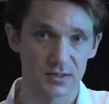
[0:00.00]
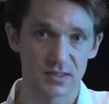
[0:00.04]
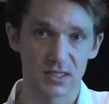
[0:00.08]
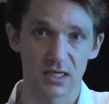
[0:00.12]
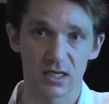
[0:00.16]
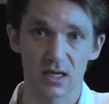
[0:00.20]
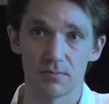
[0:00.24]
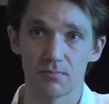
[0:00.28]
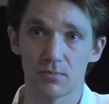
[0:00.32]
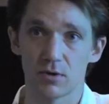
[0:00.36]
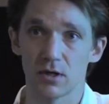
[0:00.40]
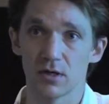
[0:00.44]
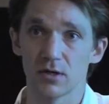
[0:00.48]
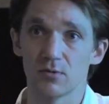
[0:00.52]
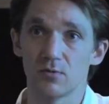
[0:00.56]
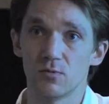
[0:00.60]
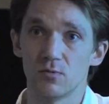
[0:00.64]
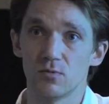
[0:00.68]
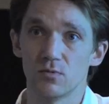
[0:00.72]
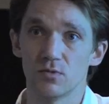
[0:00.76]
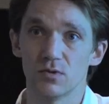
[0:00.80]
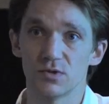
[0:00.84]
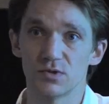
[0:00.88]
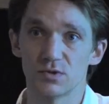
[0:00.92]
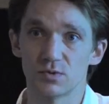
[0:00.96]
second part
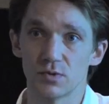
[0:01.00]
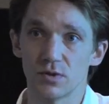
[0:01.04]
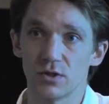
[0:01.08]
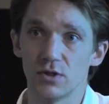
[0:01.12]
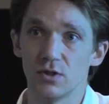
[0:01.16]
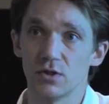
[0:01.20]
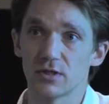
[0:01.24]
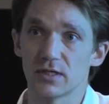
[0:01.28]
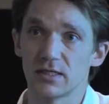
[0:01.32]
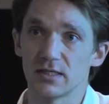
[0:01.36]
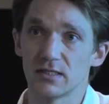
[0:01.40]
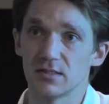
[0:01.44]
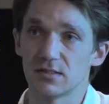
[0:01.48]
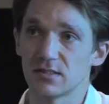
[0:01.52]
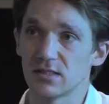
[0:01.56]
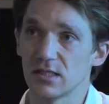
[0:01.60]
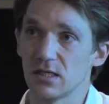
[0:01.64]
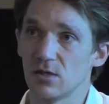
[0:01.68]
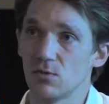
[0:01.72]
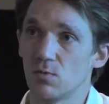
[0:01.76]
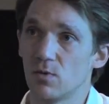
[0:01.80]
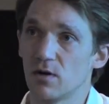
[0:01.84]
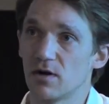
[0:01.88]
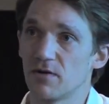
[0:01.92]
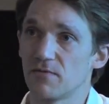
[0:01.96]
was really looking to see
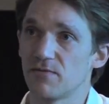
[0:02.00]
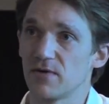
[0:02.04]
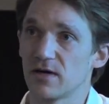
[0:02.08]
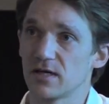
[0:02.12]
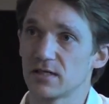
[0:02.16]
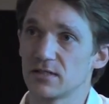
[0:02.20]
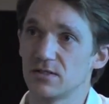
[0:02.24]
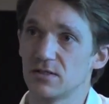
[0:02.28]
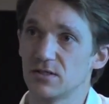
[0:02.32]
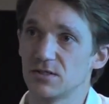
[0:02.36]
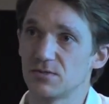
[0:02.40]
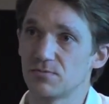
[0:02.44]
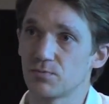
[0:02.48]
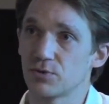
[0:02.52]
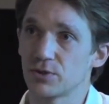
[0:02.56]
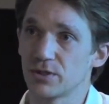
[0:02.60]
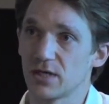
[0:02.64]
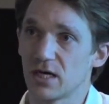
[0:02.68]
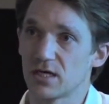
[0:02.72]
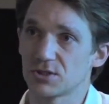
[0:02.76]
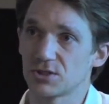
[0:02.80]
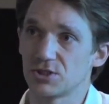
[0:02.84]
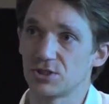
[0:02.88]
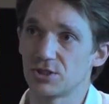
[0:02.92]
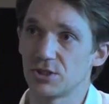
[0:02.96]
what effect does
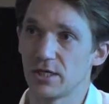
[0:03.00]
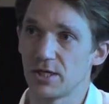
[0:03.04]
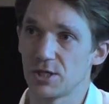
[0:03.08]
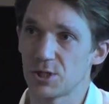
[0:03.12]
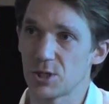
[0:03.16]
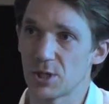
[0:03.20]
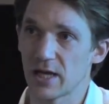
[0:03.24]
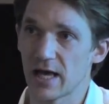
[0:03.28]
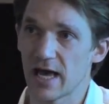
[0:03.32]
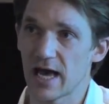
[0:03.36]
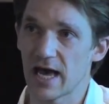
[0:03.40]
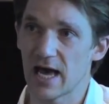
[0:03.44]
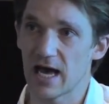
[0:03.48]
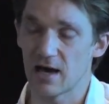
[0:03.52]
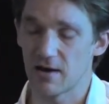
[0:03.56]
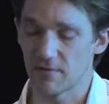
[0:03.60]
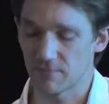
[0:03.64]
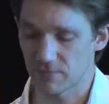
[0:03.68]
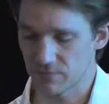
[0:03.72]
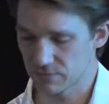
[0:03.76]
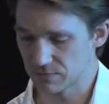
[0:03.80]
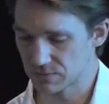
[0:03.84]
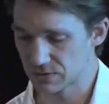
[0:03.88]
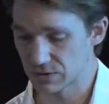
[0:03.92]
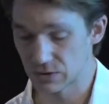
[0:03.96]
pre-oxygenation
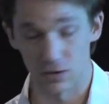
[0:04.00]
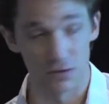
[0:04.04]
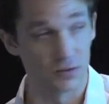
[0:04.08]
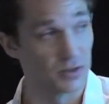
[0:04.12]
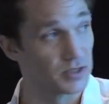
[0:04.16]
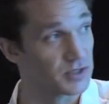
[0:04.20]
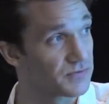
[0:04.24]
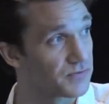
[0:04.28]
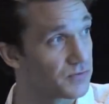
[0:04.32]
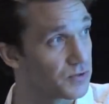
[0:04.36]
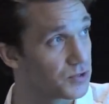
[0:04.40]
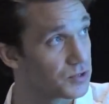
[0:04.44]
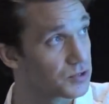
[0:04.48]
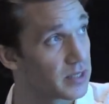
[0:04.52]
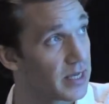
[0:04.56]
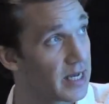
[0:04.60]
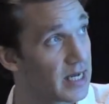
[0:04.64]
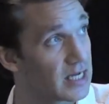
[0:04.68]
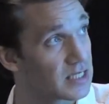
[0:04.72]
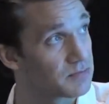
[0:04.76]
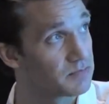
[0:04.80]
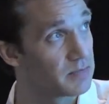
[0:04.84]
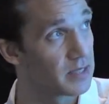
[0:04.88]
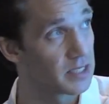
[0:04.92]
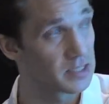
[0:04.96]
have. So this first
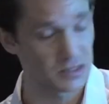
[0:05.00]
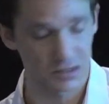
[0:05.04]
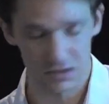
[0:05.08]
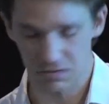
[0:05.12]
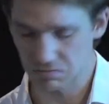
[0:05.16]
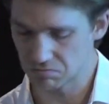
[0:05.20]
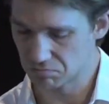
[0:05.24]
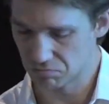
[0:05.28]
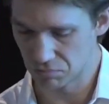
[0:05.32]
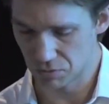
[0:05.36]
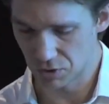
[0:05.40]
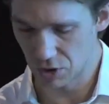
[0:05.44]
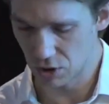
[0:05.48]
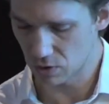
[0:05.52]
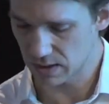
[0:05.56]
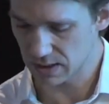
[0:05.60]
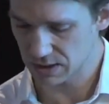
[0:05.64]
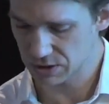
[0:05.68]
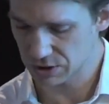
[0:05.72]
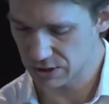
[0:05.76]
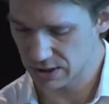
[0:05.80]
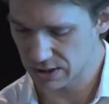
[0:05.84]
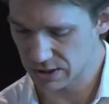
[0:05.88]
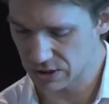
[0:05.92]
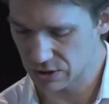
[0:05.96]
aspect, no
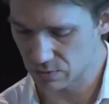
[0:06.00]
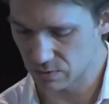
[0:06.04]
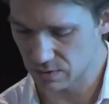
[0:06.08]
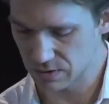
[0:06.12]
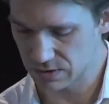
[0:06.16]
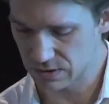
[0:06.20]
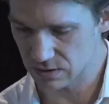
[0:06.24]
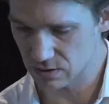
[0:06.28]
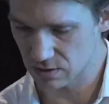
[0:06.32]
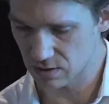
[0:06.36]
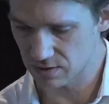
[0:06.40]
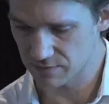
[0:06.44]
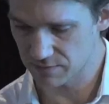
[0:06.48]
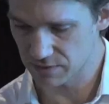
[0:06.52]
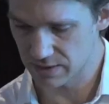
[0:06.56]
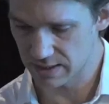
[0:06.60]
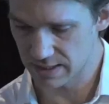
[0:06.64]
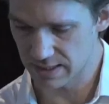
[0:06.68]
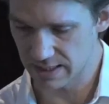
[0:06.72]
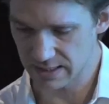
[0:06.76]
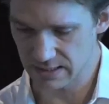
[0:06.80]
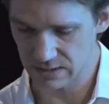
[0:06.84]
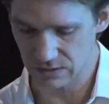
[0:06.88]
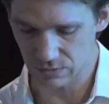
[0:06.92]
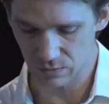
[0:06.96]
oxygenation whatsoever, and the
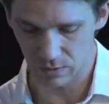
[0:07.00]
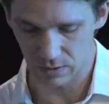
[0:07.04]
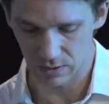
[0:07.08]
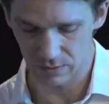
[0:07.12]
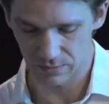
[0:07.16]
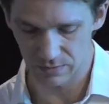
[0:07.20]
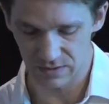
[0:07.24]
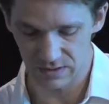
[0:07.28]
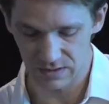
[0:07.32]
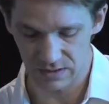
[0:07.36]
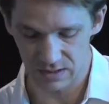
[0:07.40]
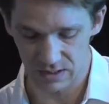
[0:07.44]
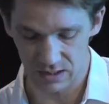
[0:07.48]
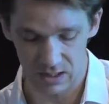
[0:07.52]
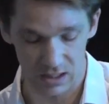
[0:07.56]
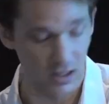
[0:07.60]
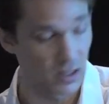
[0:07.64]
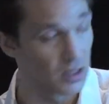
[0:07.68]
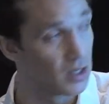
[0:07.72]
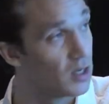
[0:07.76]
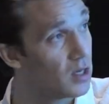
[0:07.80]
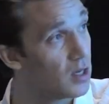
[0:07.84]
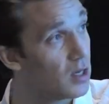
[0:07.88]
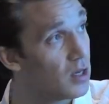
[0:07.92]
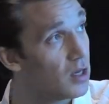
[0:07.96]
next one we see
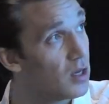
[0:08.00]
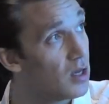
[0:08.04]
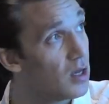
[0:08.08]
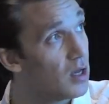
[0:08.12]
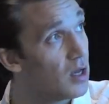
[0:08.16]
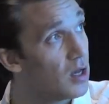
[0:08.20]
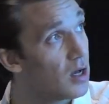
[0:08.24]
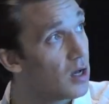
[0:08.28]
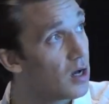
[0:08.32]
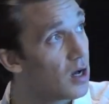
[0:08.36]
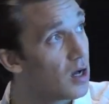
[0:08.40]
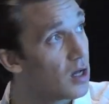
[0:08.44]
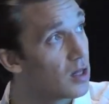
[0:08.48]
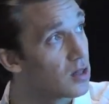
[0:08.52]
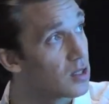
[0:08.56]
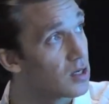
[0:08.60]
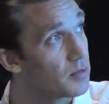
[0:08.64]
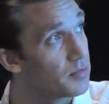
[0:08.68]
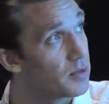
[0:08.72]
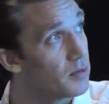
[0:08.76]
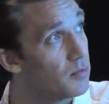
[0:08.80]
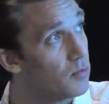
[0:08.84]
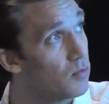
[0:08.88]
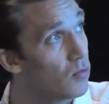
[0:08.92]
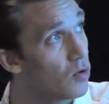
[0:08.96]
a little
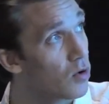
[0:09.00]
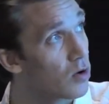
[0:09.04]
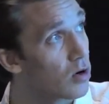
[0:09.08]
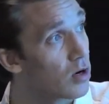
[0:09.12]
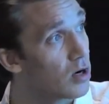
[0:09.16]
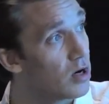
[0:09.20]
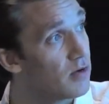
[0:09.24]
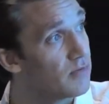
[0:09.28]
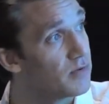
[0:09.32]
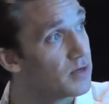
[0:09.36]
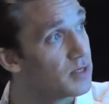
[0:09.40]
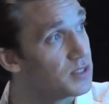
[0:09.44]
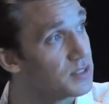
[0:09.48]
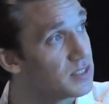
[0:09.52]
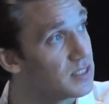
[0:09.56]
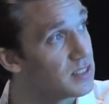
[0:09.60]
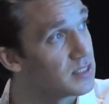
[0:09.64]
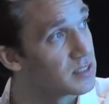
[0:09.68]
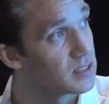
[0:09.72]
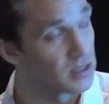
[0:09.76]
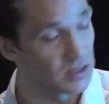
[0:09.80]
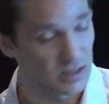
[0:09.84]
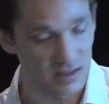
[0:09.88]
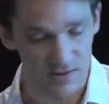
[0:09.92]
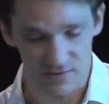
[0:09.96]
bit more of a
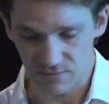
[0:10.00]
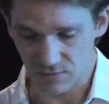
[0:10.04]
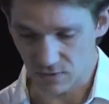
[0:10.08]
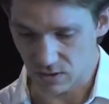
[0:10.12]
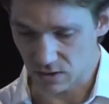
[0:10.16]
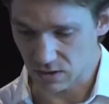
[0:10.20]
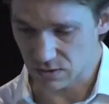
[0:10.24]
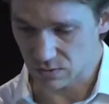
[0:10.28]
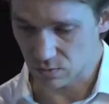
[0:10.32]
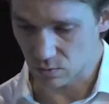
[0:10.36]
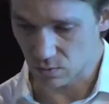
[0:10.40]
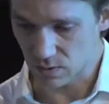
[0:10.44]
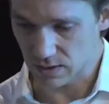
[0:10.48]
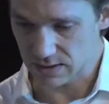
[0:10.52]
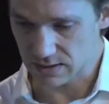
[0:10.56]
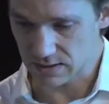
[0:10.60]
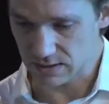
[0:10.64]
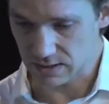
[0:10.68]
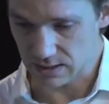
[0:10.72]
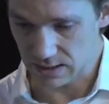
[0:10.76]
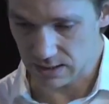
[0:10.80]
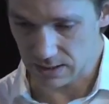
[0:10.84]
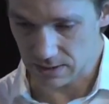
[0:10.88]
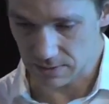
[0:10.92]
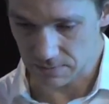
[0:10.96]
detail as far as what
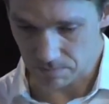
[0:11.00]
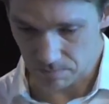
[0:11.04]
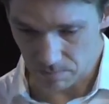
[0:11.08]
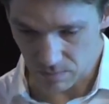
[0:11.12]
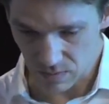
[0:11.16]
uh,